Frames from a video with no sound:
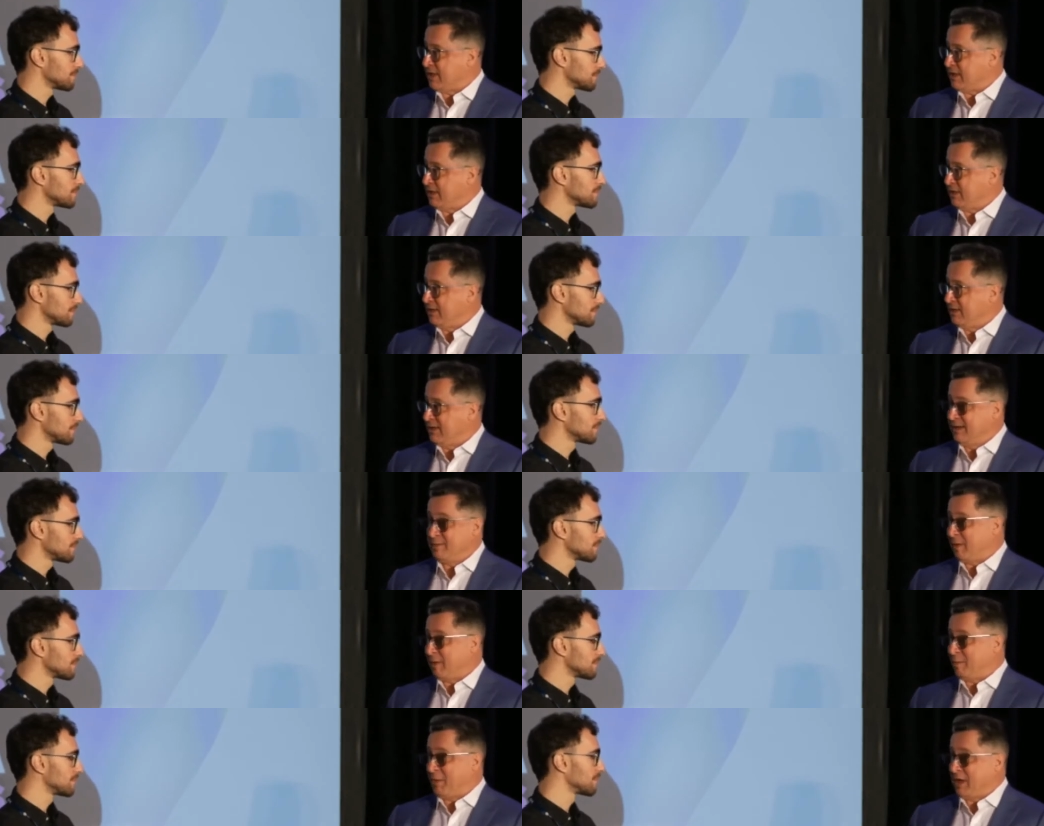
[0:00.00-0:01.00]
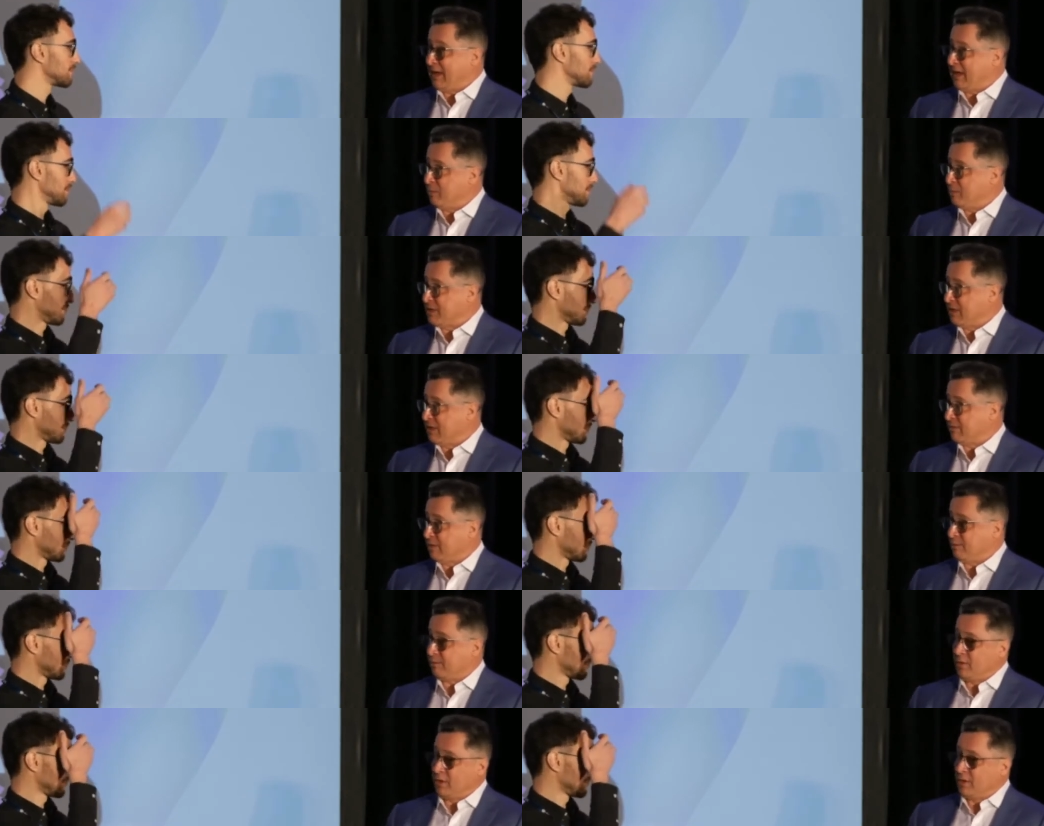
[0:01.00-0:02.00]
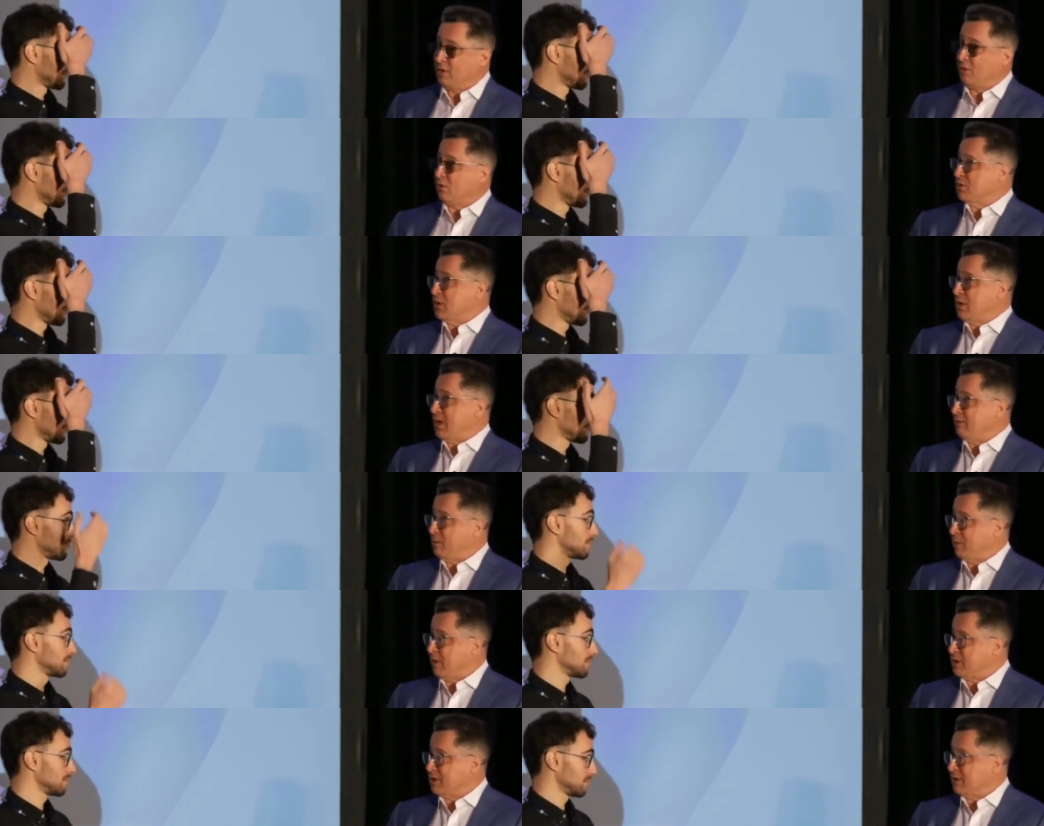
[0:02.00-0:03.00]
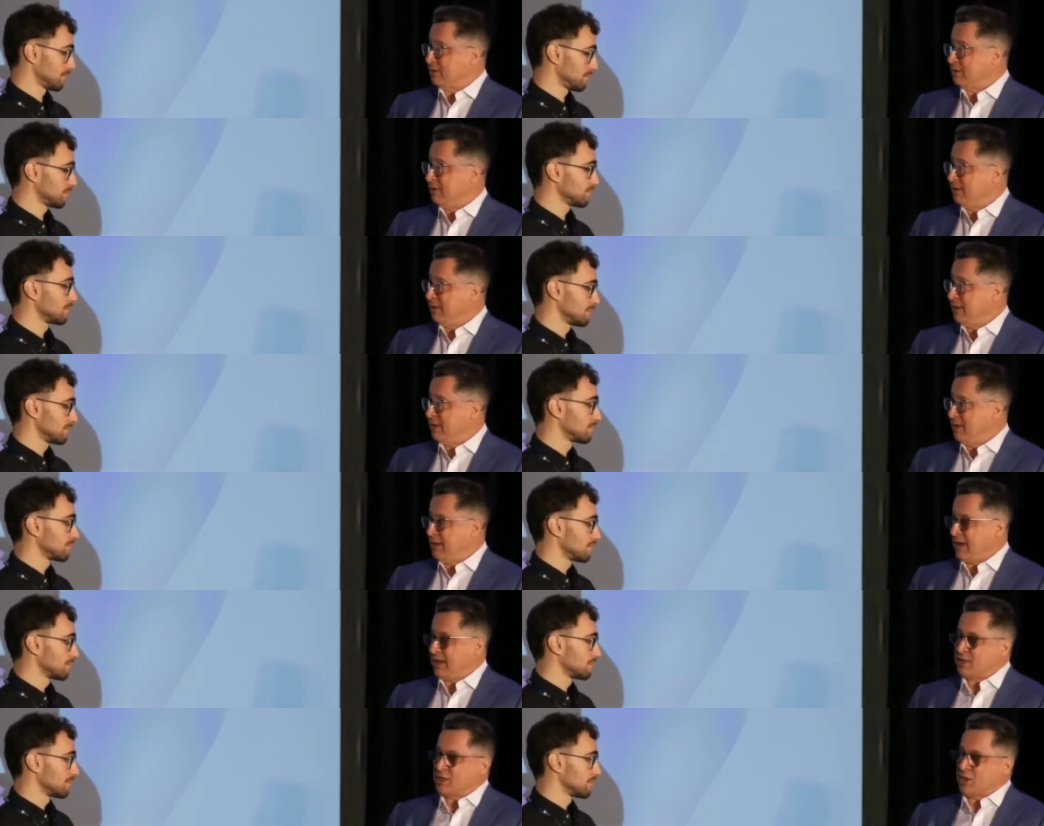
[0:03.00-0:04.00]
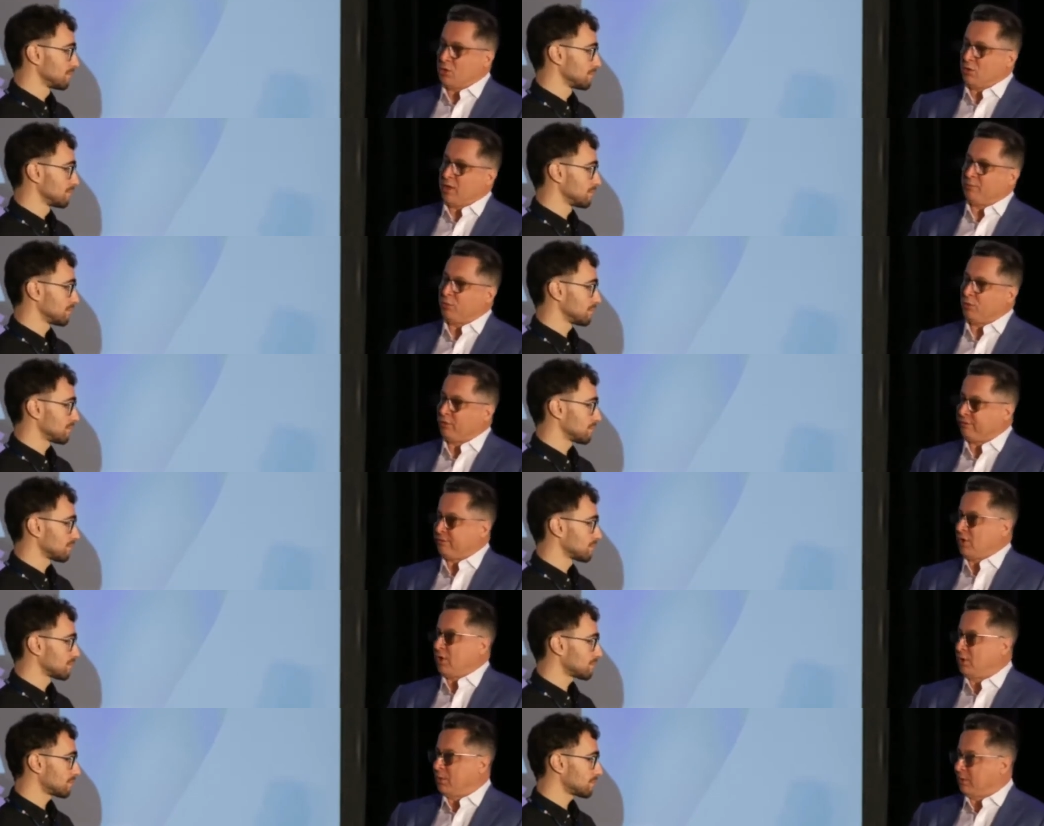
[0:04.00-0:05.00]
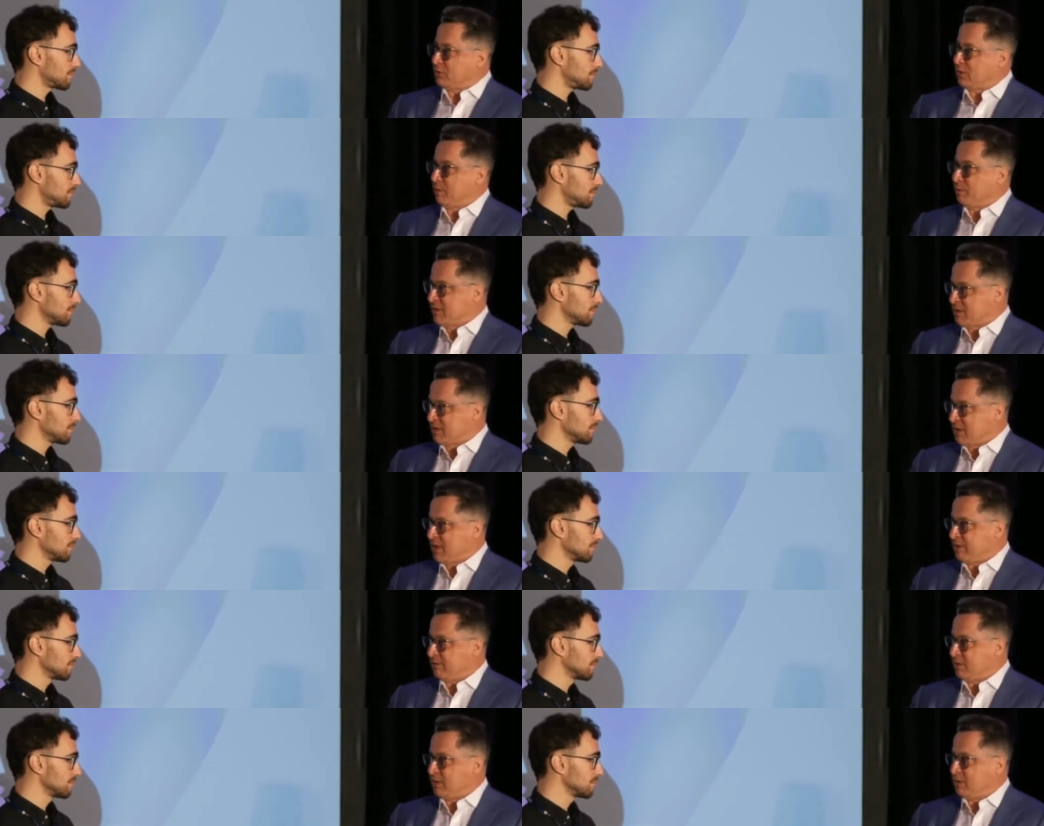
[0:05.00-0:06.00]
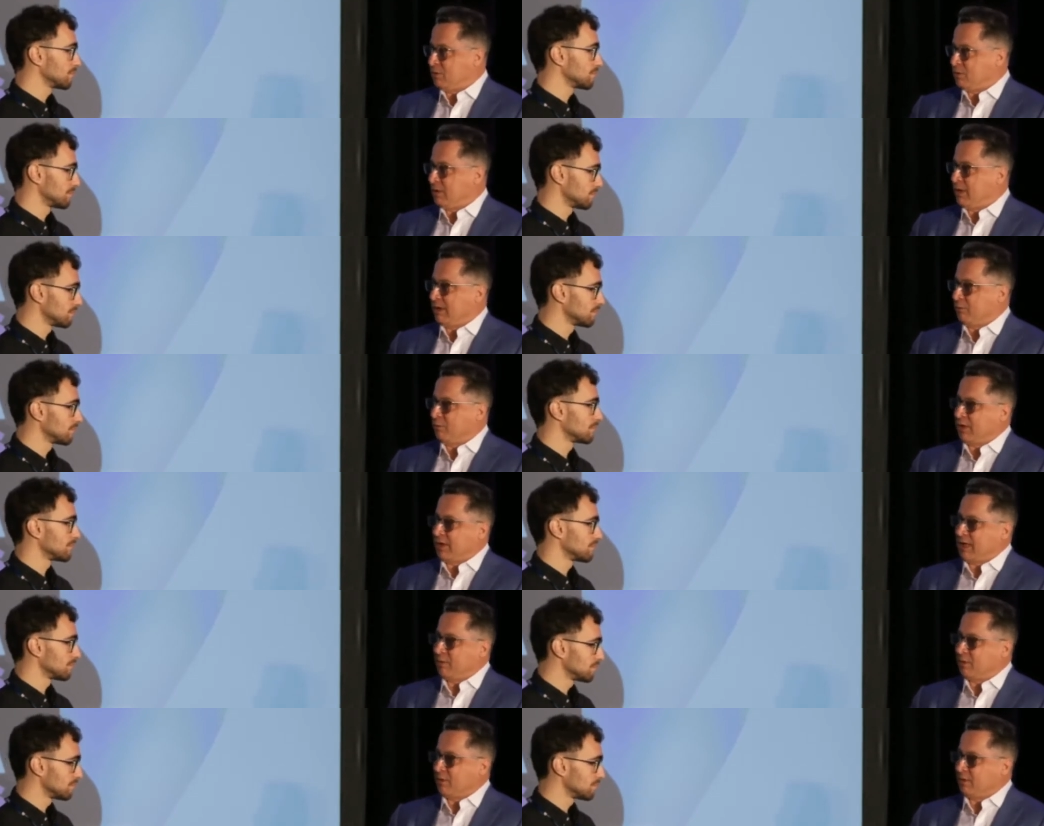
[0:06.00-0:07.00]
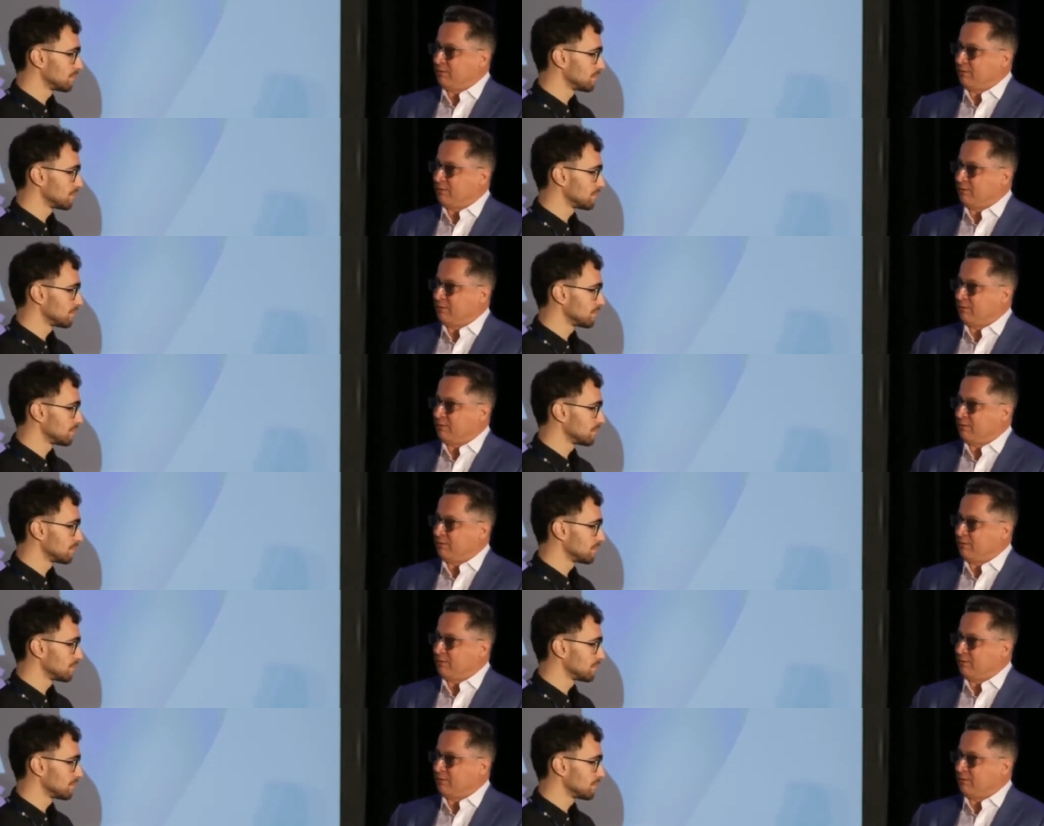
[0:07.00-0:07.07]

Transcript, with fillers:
Speaker 1: you know, about 80% of them, also have depression. And so a portfolio of treatments, in our view, um, will enable a